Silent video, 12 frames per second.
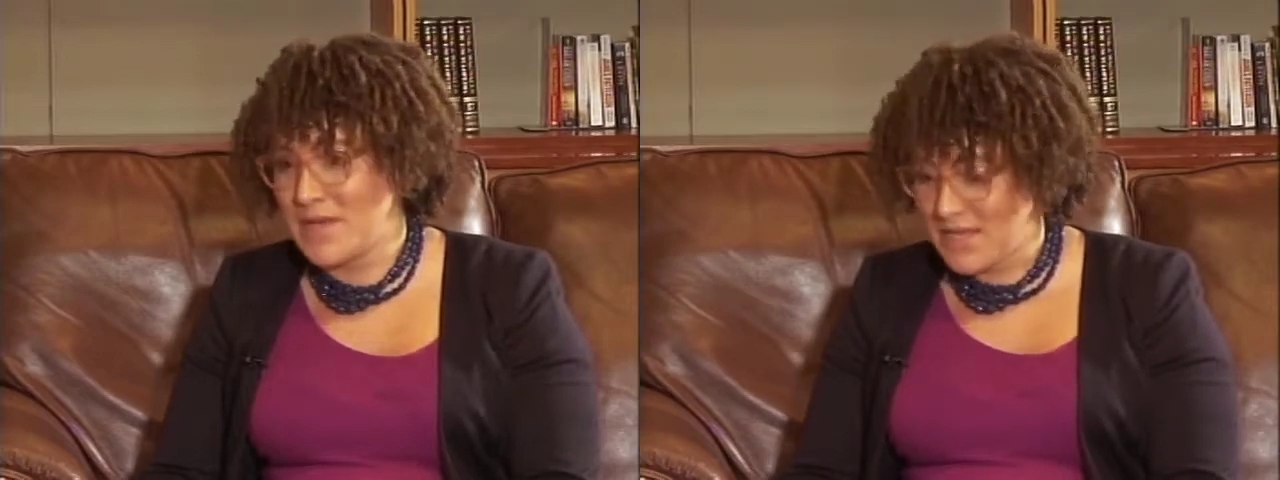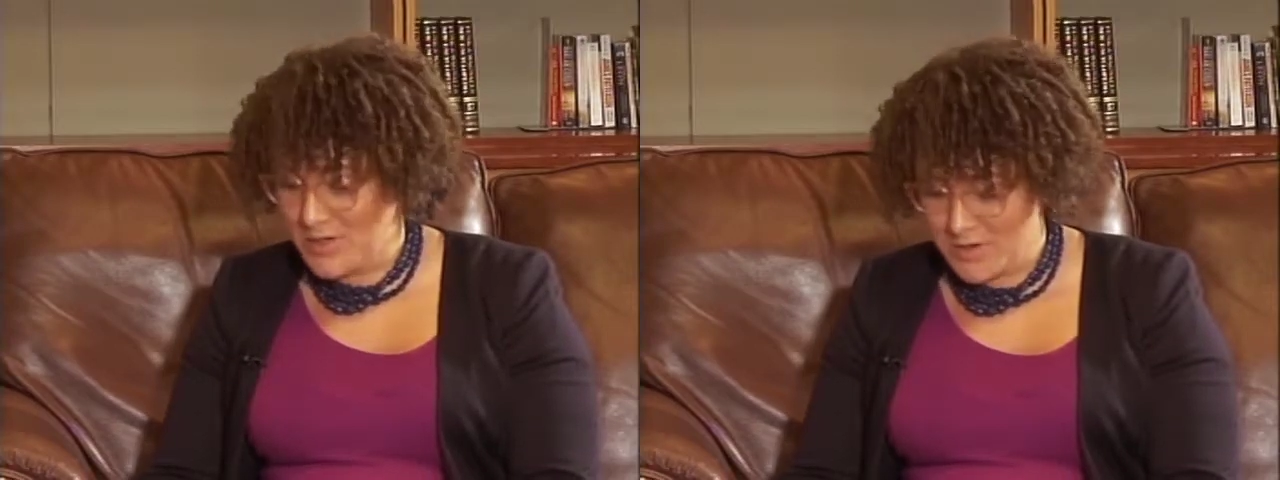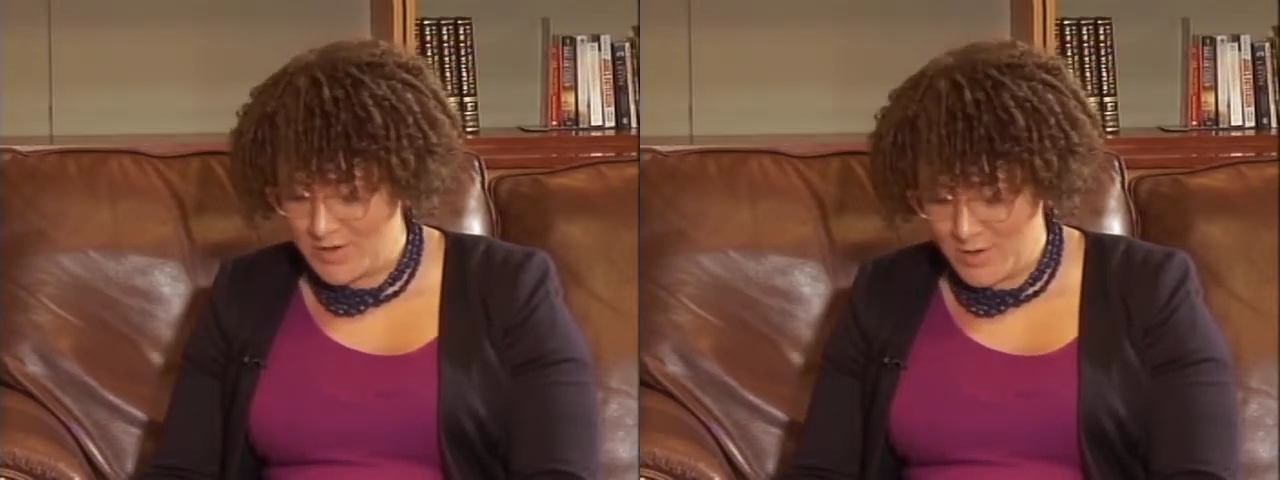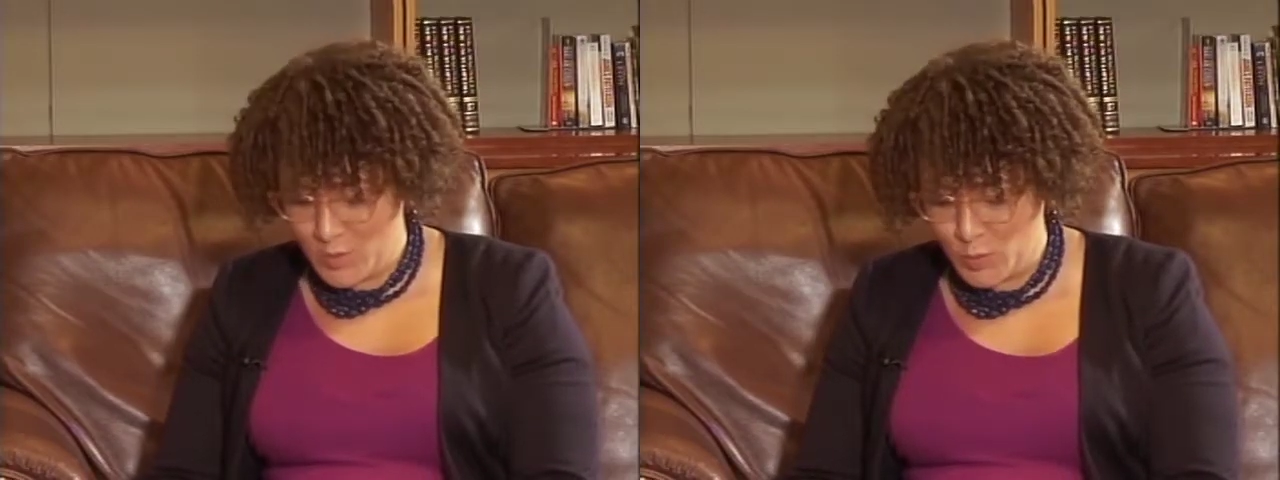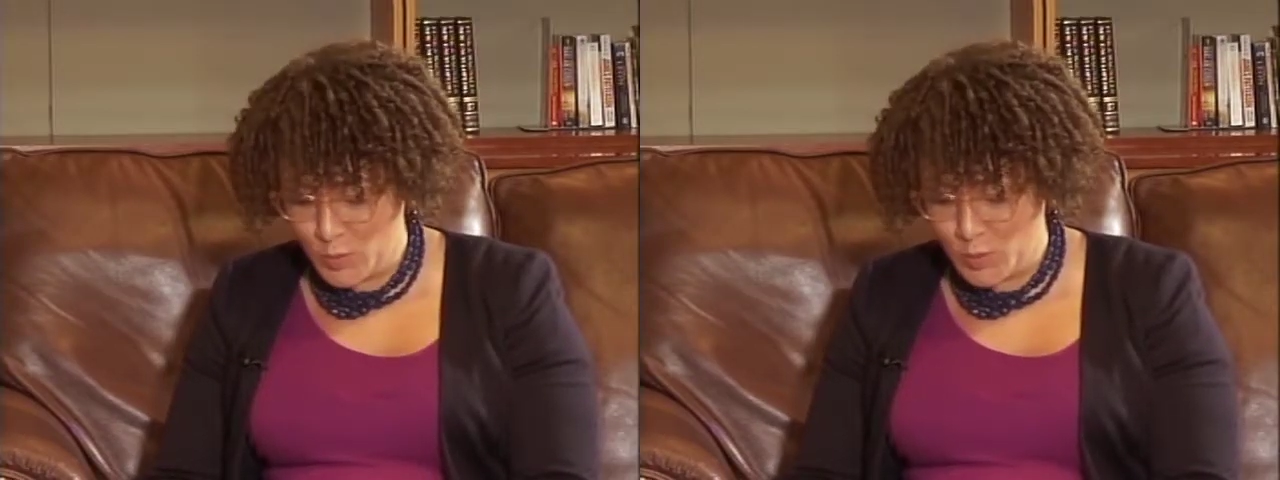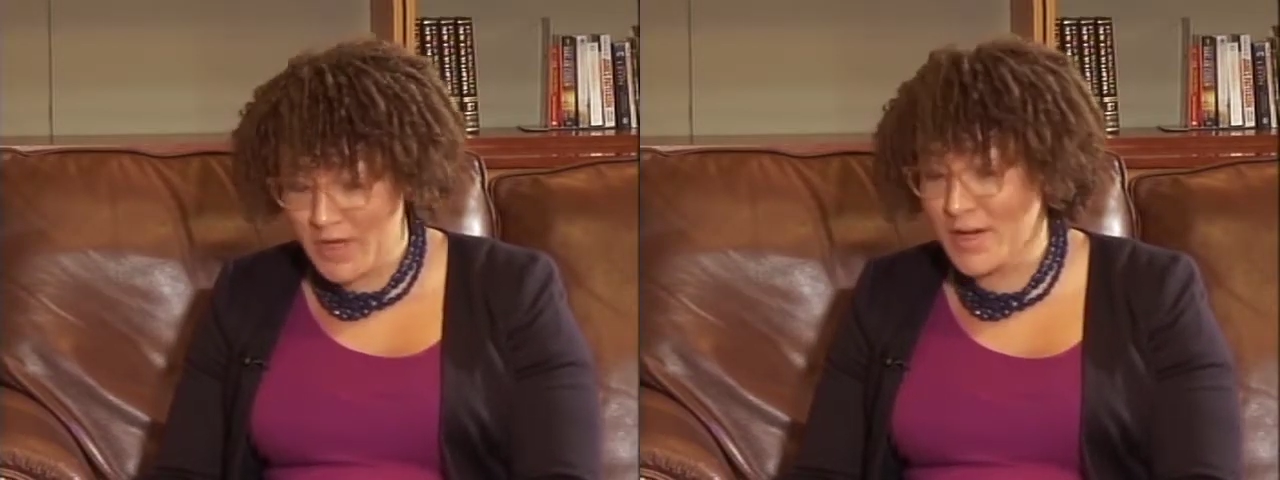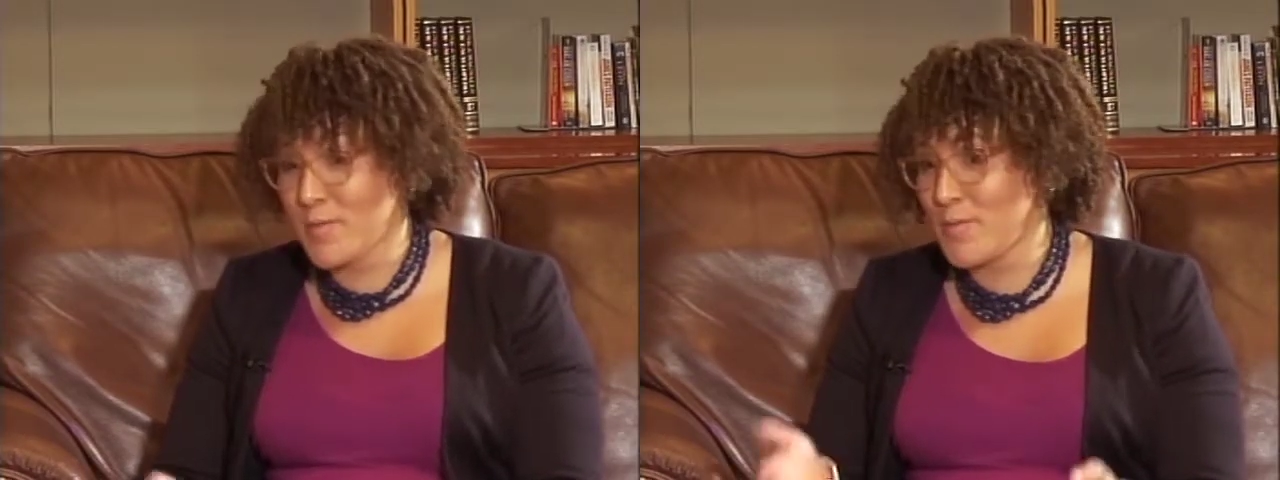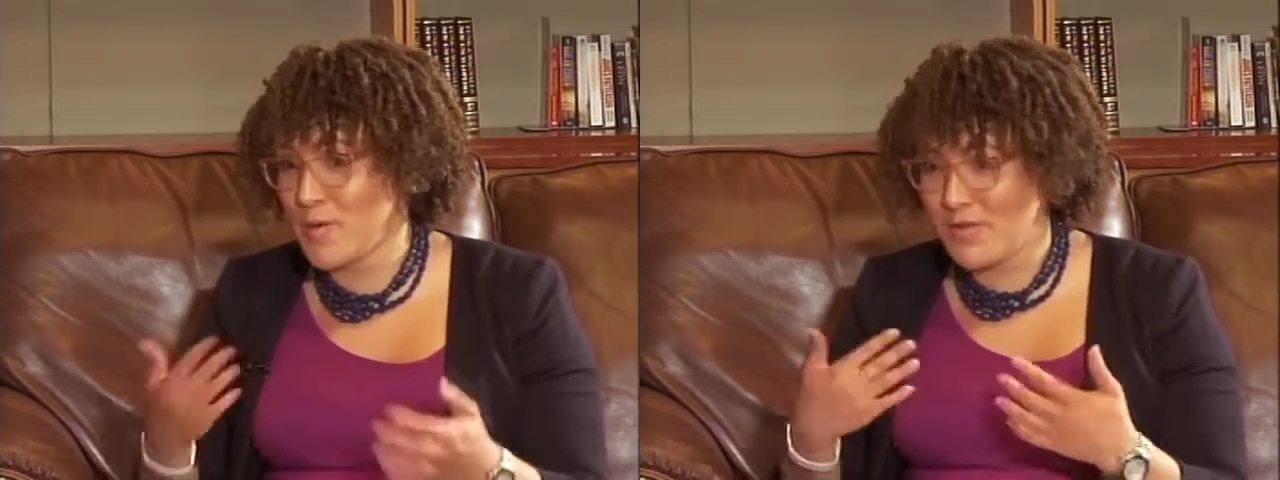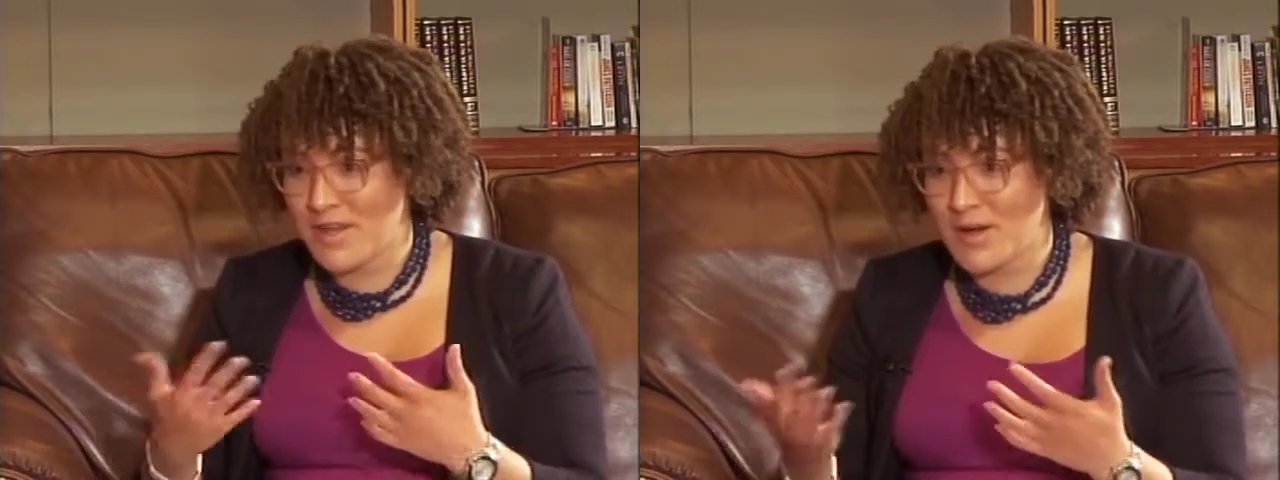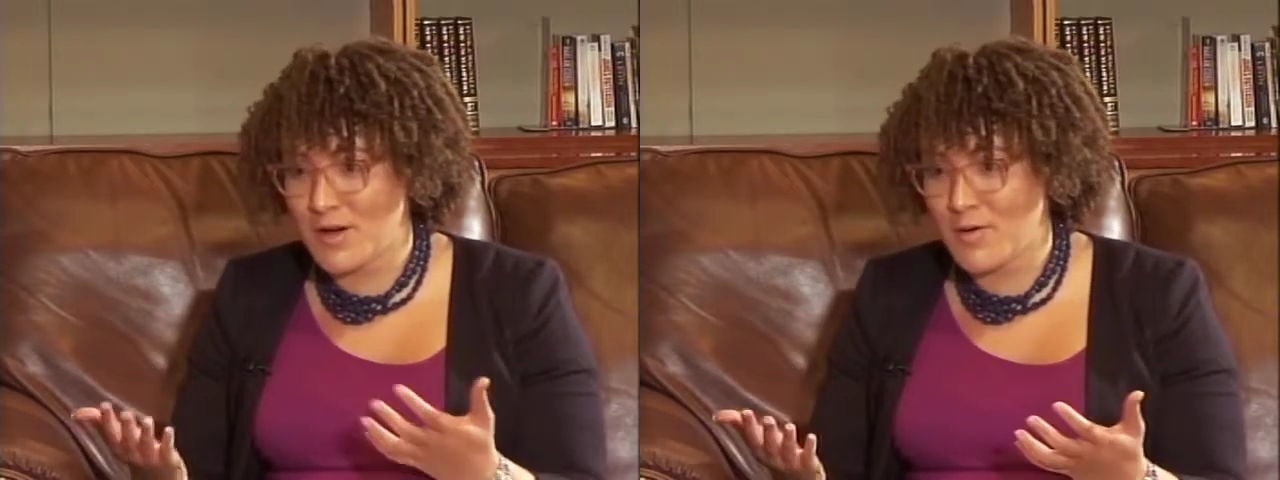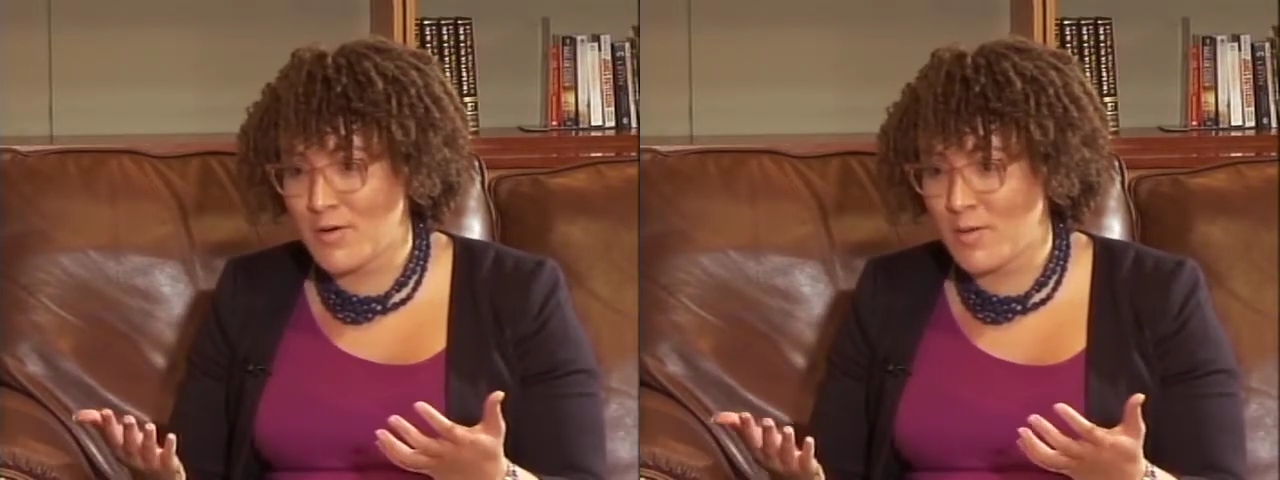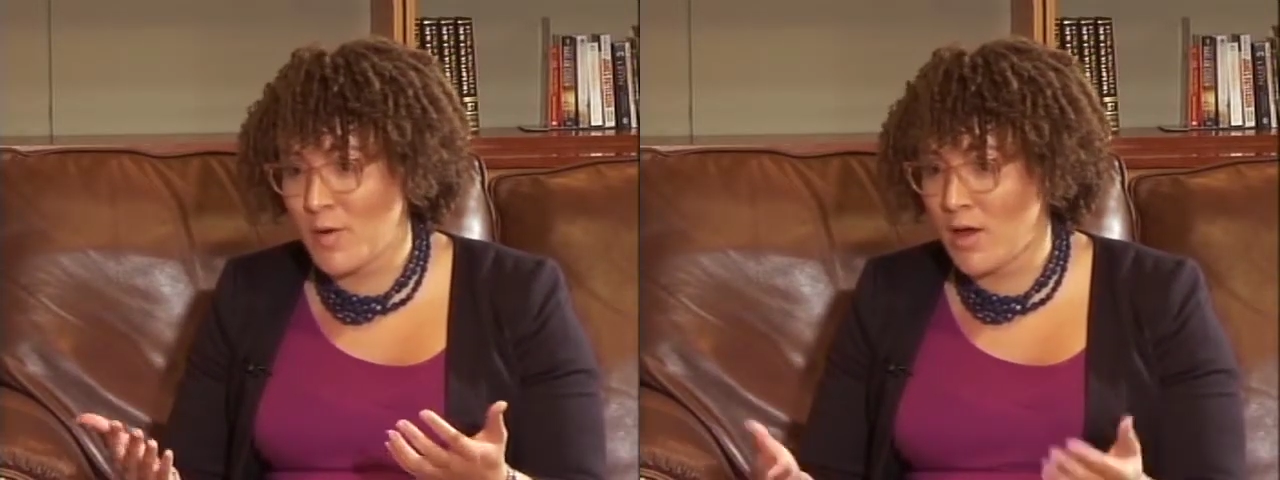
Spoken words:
Peter, we are both here